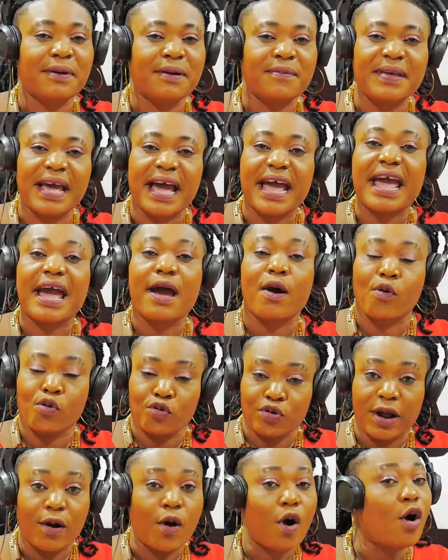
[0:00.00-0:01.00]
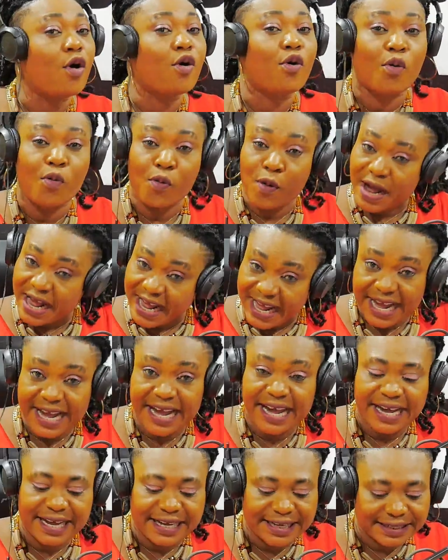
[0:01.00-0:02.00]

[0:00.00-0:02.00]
baby aye ku na ho ho a